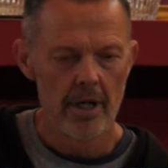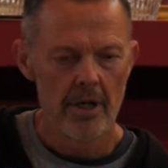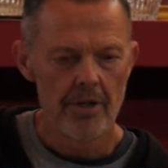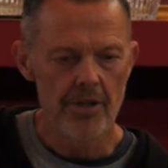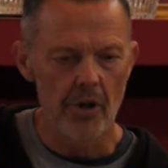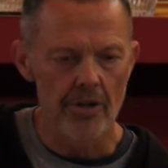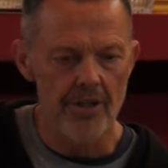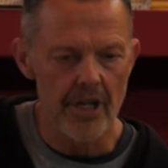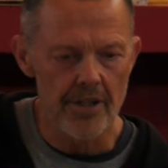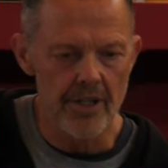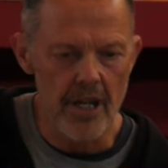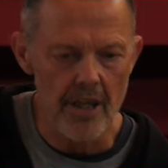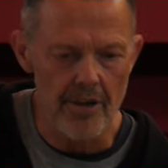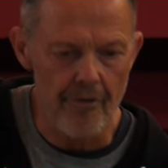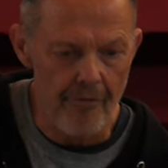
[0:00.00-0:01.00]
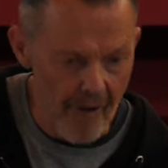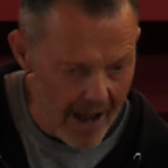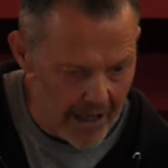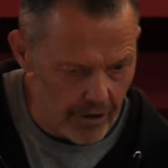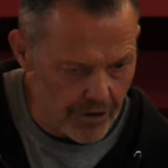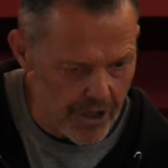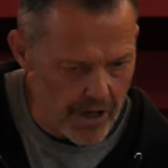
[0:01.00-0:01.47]
So it says here the
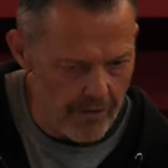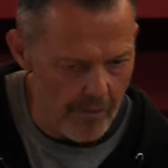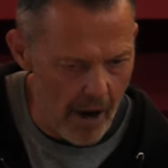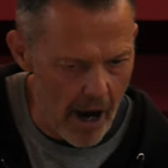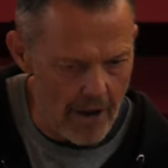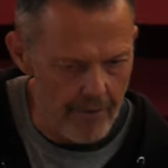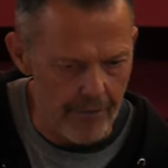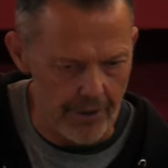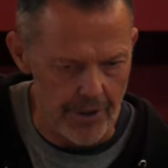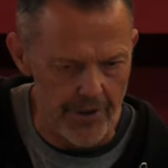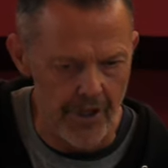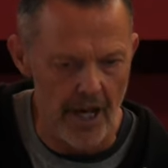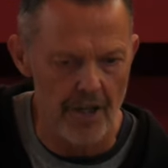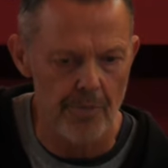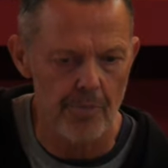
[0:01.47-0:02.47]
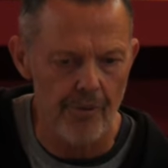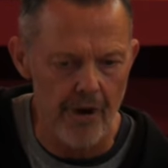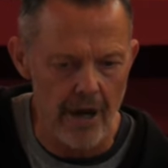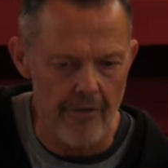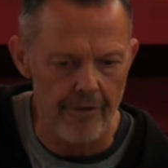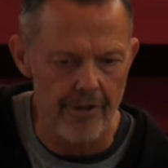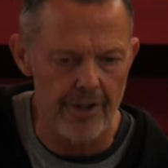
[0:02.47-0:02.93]
faculty of mindfulness, as
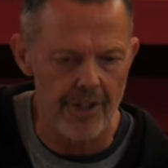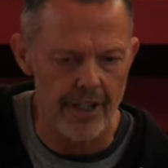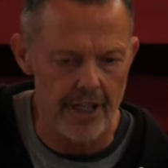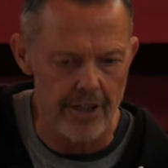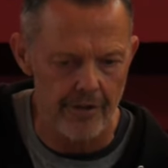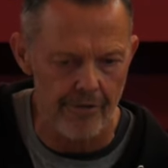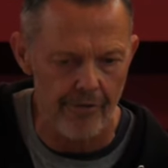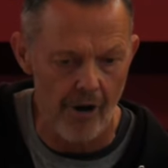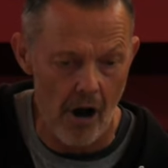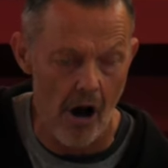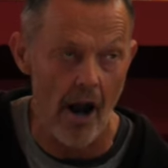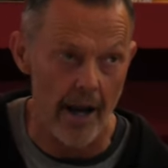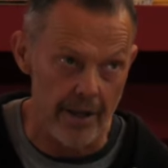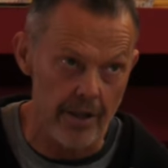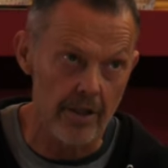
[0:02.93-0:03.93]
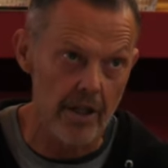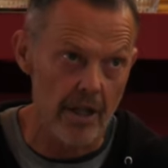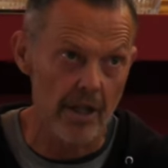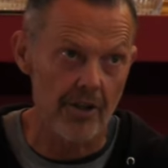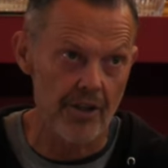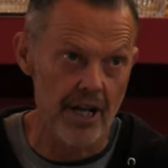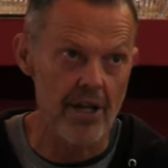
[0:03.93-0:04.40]
previously defined
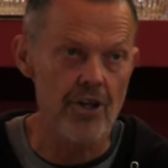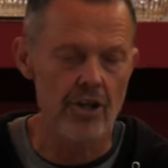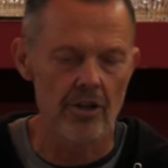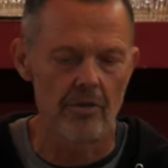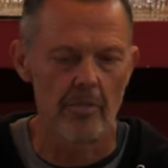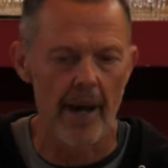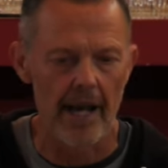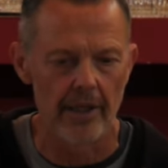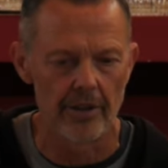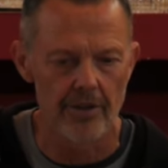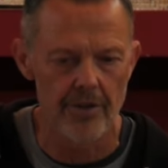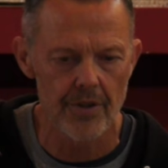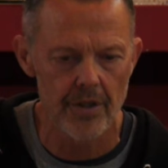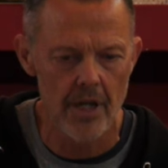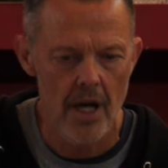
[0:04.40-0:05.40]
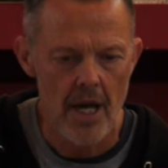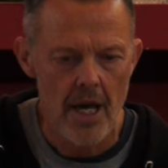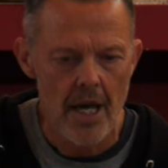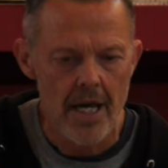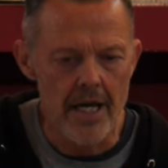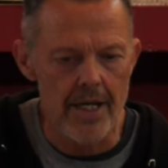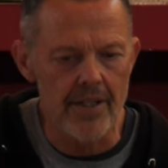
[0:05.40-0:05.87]
in attentional balance,
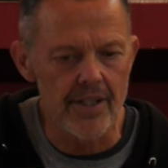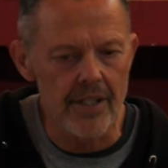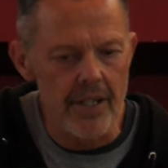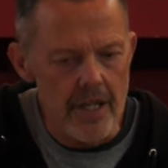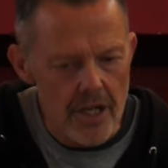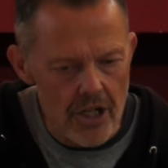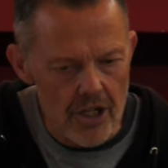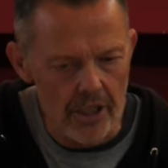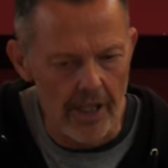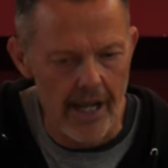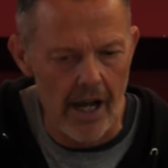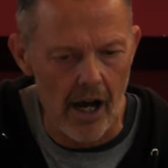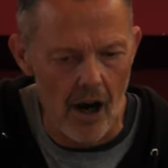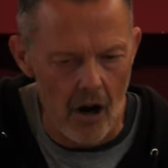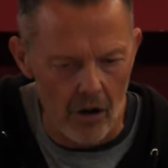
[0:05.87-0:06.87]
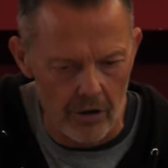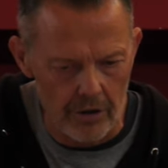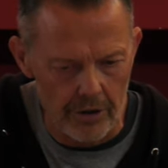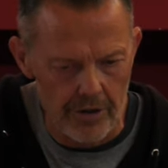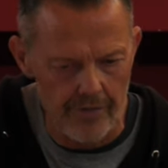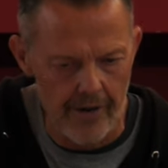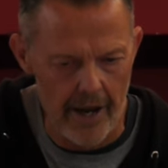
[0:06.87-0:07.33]
is initially
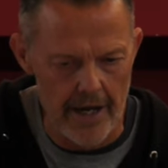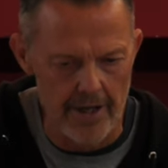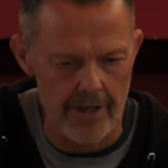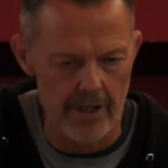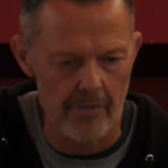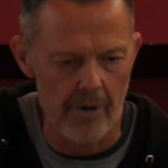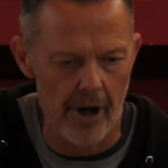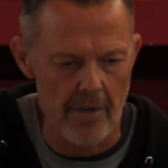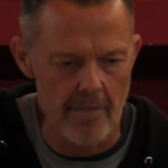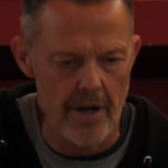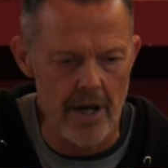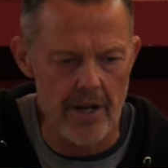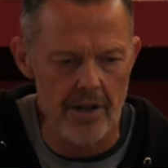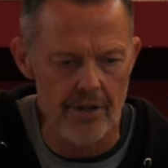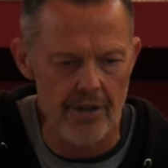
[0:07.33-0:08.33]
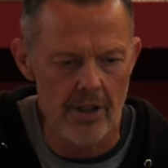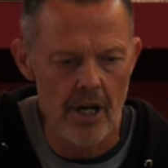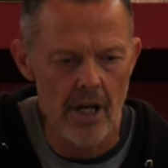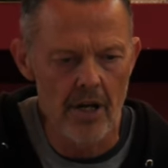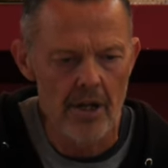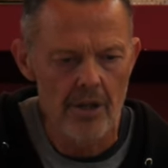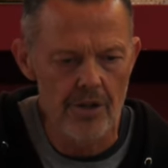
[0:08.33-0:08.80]
cultivated by means
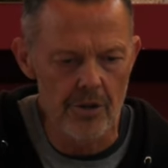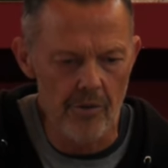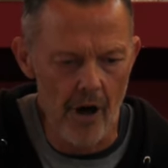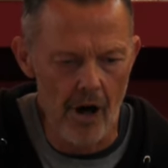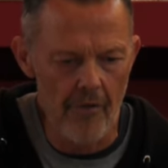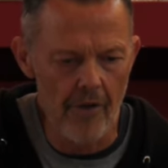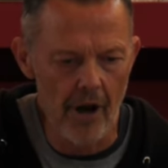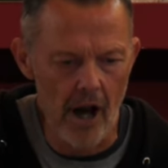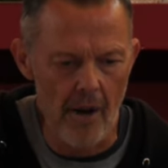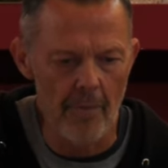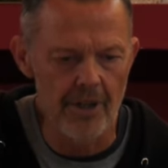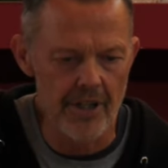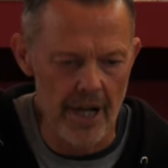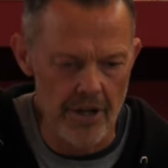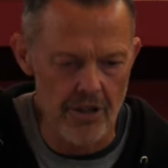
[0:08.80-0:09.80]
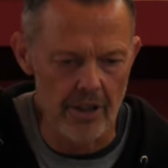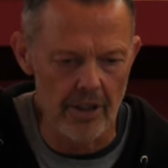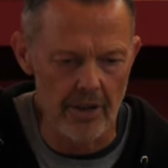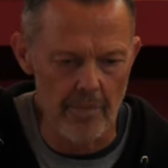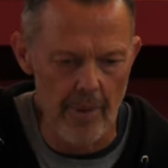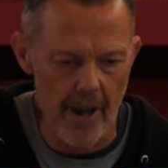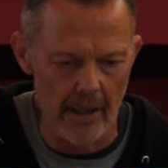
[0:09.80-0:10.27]
to overcome
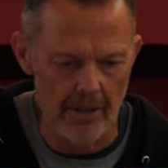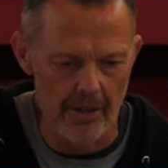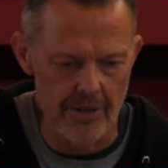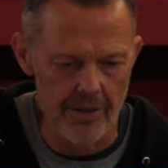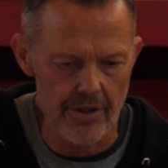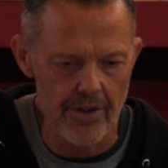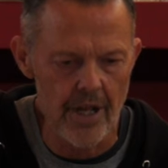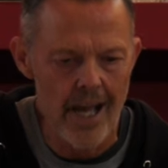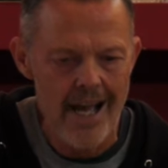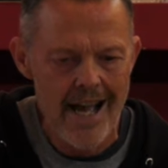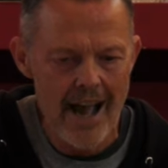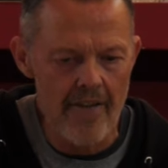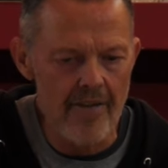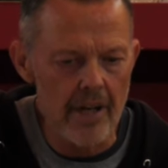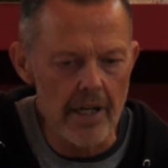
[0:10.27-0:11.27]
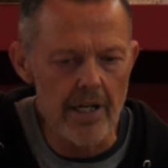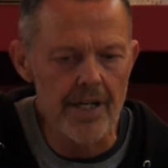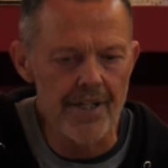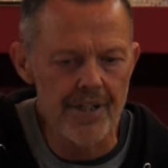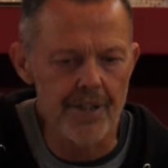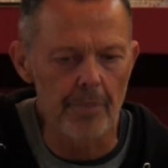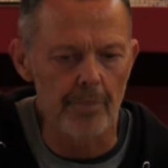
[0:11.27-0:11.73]
attentional imbalances, and then it
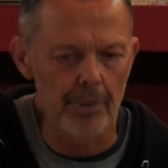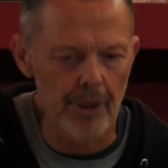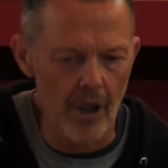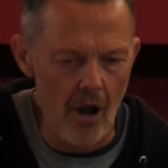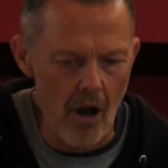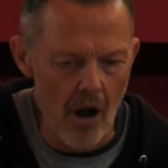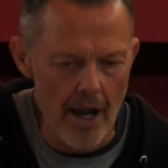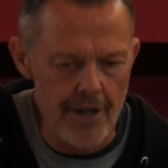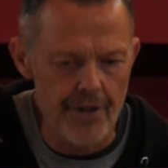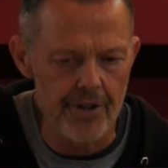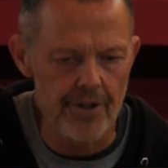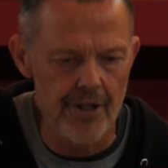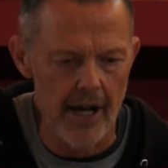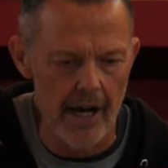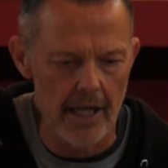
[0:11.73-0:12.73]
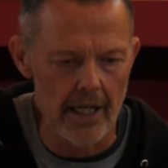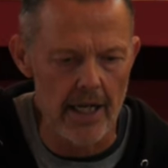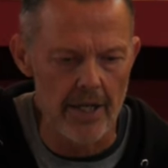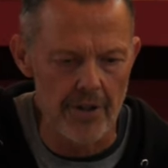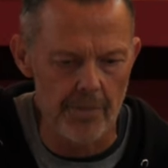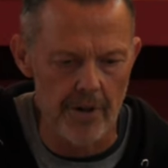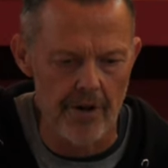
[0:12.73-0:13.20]
is applied to daily
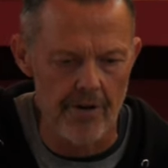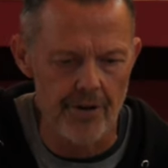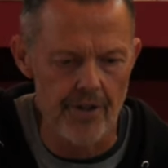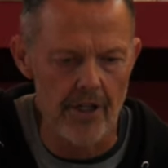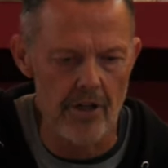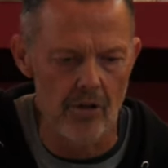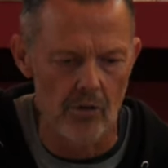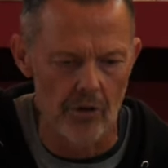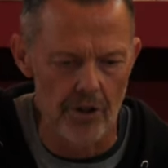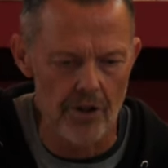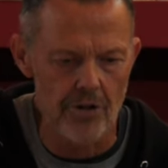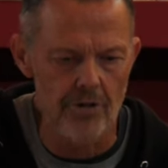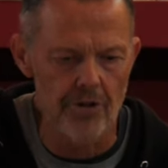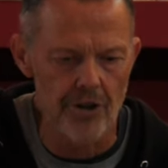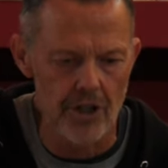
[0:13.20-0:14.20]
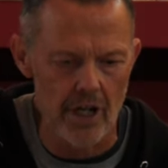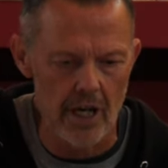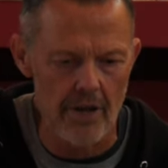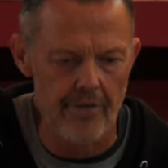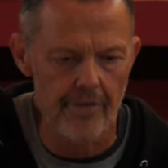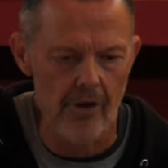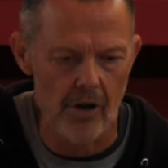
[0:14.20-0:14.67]
experience in order to
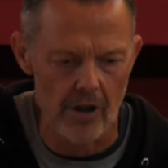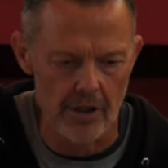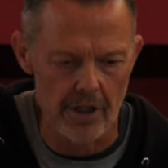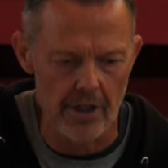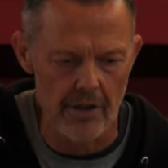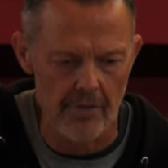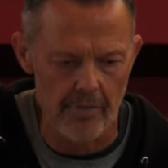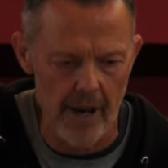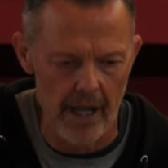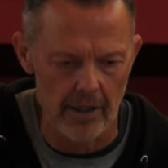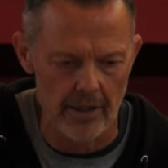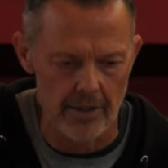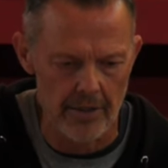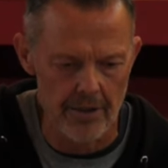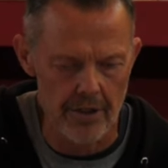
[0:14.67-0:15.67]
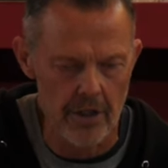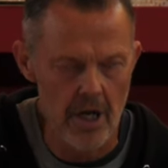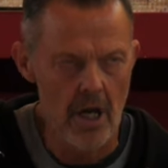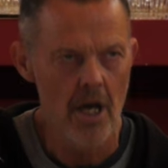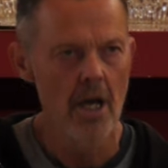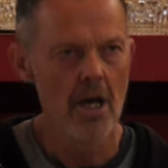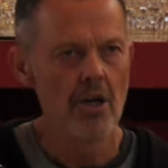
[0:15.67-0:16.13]
achieve cognitive balance.
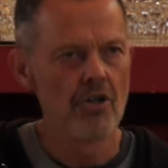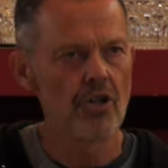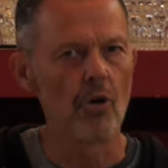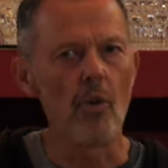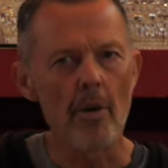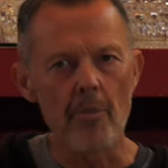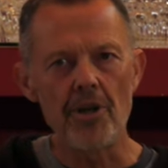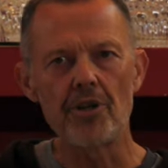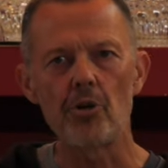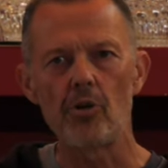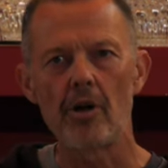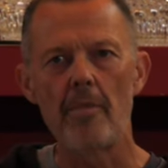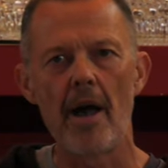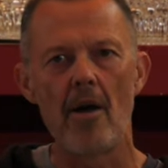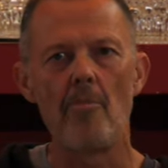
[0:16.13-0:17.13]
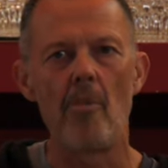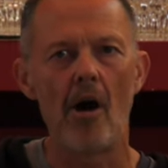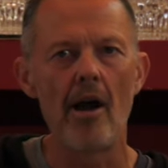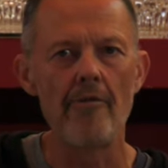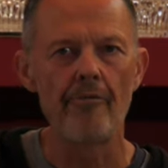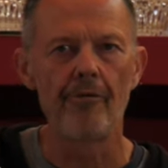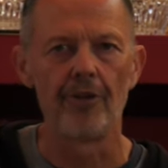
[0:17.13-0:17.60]
So when we talk about
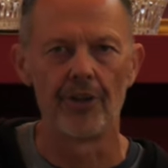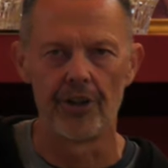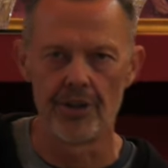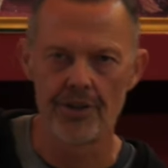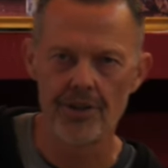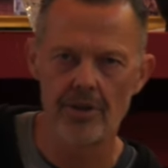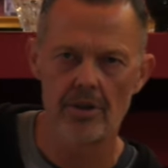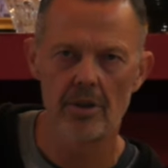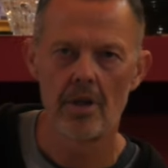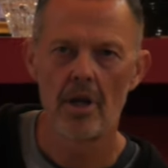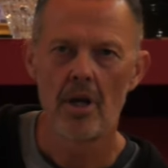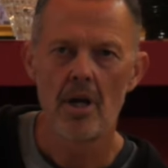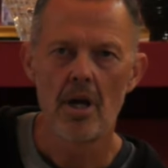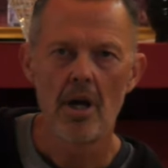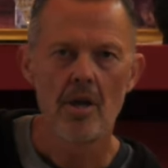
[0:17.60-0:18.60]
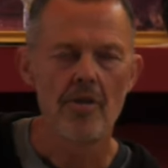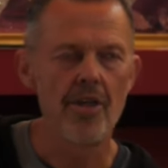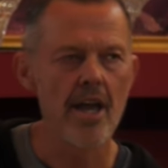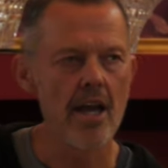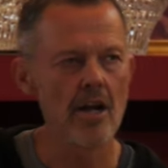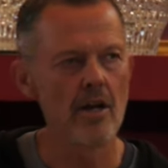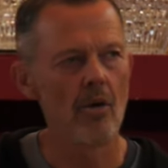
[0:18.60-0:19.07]
mindfulness,
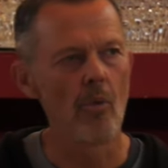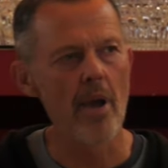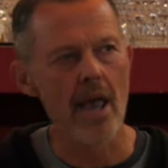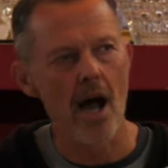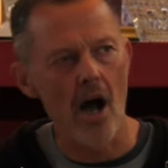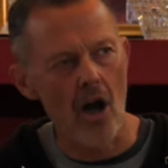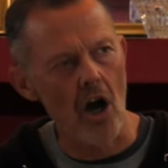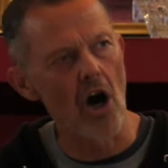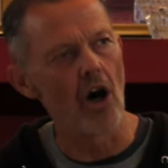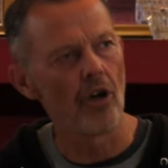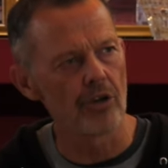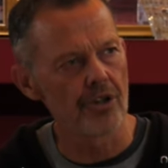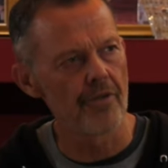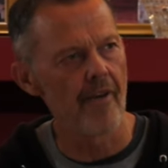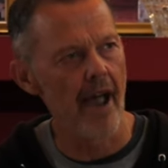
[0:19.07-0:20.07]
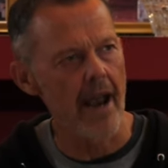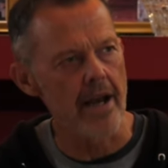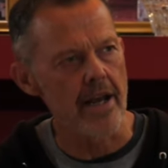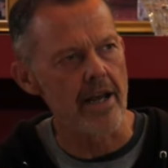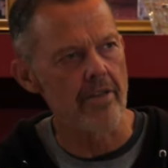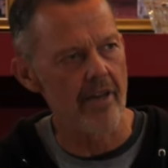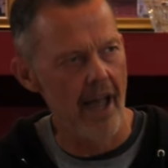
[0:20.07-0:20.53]
then we are
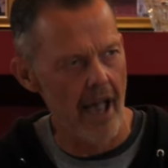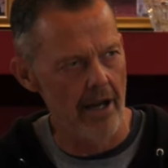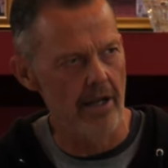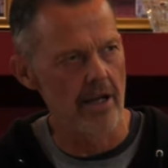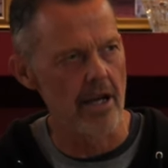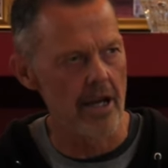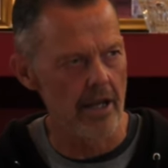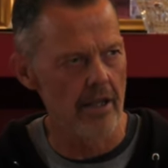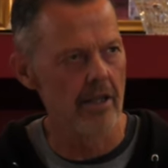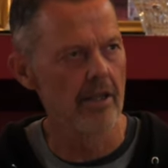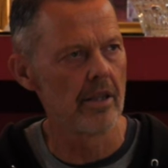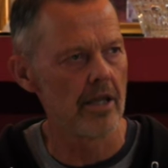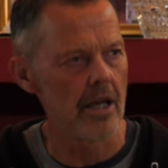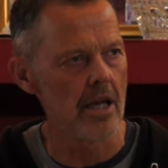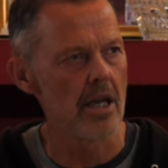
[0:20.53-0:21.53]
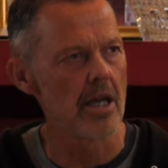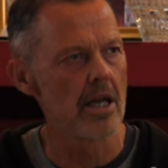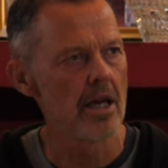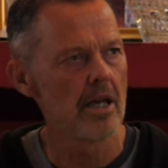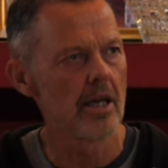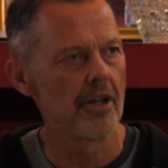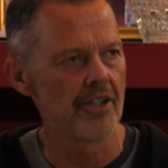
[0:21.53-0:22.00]
cultivating that in the
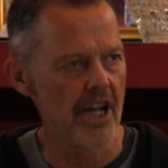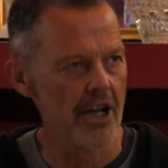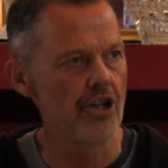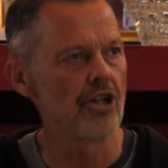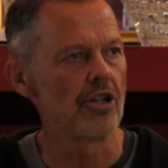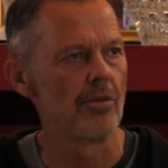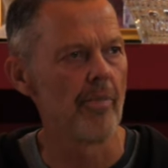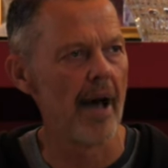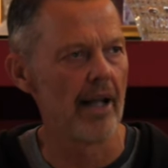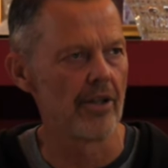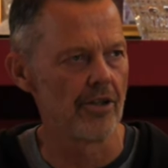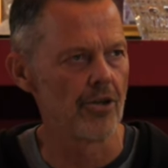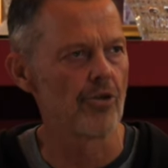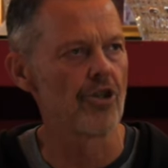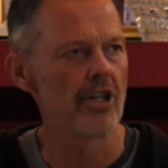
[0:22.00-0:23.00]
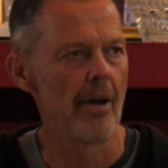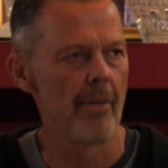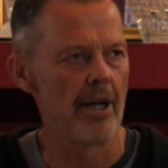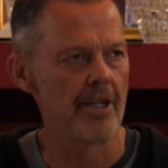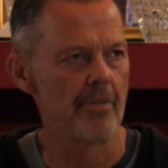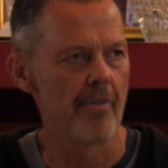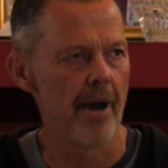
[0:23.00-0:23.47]
attentional balance or
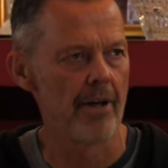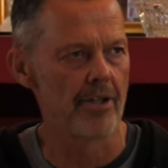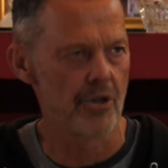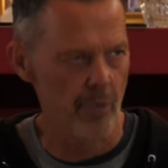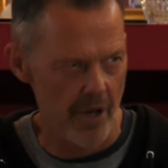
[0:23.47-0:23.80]
shamatha practice.